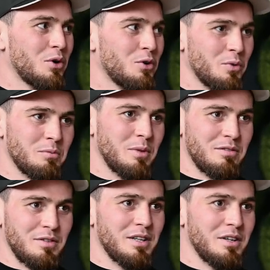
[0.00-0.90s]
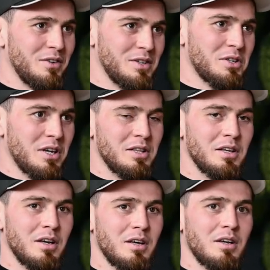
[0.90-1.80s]
yeah, when my father was
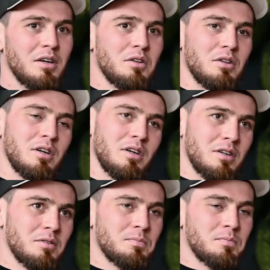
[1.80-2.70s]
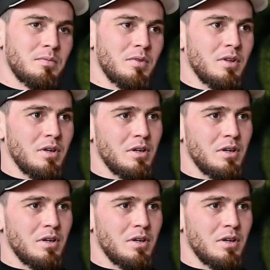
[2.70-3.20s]
kid, like. You